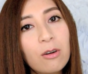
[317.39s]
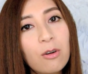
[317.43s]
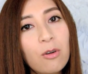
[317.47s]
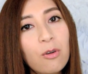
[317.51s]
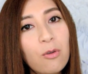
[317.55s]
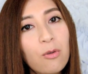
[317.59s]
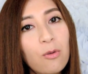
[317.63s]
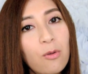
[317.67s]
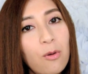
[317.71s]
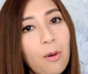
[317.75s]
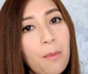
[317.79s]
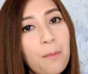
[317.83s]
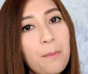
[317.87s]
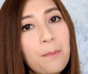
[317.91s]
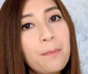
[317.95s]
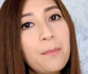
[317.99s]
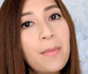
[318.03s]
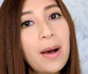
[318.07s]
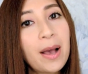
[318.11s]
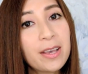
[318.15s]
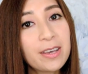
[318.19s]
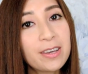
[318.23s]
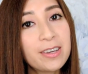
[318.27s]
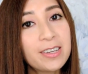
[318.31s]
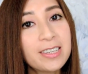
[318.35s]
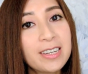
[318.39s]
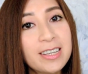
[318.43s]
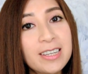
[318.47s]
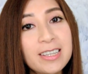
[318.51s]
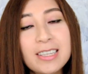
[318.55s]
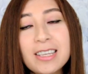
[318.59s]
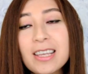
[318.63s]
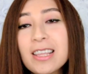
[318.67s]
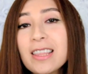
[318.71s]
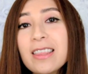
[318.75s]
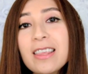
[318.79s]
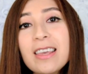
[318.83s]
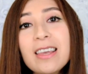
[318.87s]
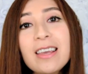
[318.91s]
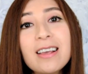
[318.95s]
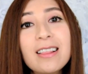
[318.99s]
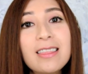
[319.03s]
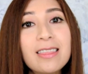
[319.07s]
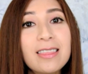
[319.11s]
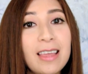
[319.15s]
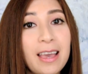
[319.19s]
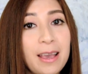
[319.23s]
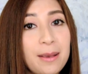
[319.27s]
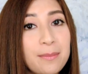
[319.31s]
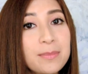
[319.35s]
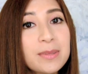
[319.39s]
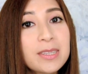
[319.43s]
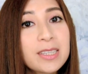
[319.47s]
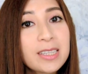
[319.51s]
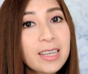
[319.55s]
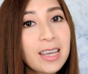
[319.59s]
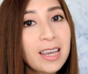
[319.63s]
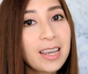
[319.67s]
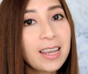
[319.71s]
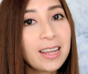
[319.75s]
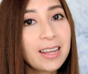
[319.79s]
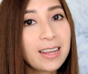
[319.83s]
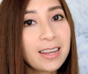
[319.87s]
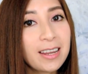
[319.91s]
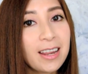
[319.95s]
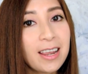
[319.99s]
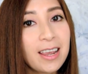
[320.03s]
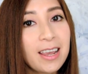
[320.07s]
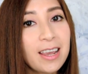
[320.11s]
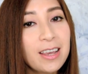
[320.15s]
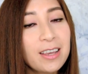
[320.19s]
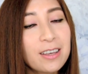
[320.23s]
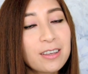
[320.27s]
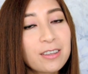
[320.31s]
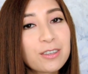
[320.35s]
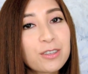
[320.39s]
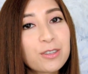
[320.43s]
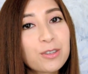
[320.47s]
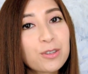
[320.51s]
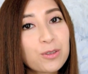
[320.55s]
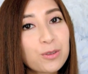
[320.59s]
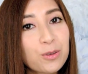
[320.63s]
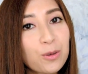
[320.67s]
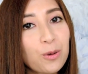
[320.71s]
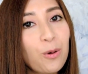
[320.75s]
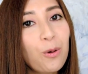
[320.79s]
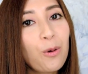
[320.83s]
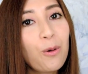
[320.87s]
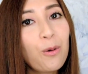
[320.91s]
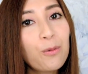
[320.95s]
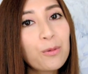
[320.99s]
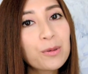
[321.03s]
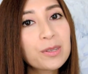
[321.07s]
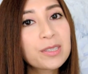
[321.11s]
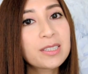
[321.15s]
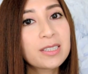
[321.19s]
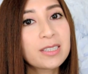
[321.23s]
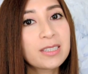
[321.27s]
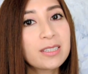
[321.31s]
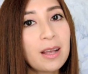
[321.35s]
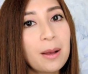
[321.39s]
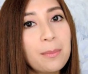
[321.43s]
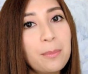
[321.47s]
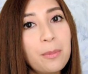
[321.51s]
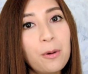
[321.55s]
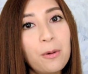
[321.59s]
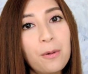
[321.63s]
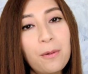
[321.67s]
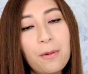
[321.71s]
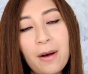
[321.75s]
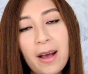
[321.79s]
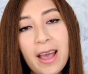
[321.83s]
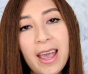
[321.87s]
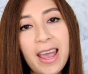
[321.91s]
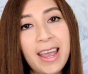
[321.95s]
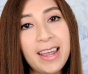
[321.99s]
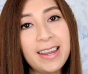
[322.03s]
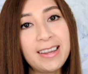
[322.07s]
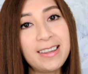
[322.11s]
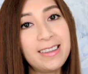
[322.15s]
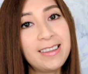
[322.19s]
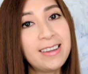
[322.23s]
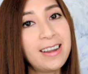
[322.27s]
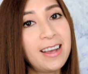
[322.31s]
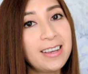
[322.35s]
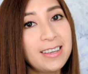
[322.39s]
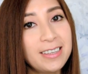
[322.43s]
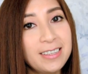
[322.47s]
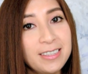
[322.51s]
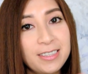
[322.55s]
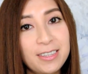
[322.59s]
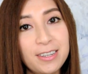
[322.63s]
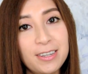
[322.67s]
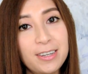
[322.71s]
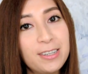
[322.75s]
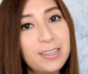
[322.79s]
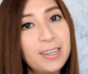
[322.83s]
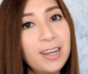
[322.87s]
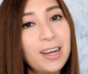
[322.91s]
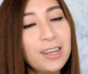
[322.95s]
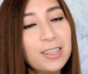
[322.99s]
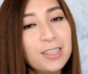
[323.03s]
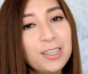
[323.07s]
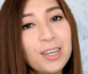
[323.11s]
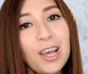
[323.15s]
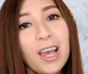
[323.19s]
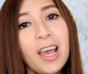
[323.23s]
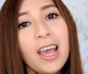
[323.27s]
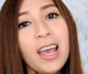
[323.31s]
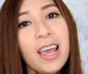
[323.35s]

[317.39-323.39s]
Oh my goodness, the lambskin is so supple and nice to the touch.